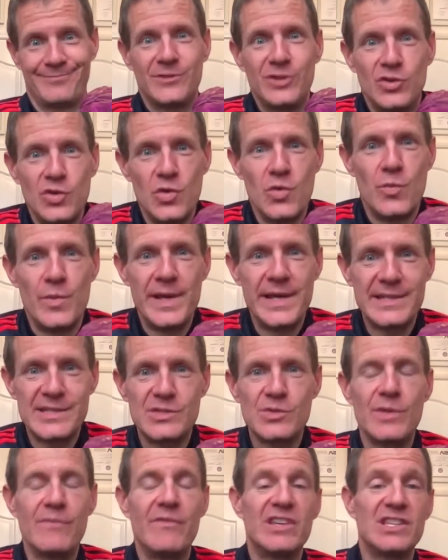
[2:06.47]
2 weeks,
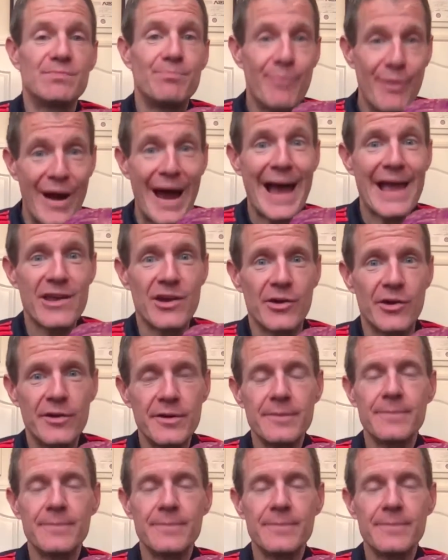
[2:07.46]
3 weeks prior.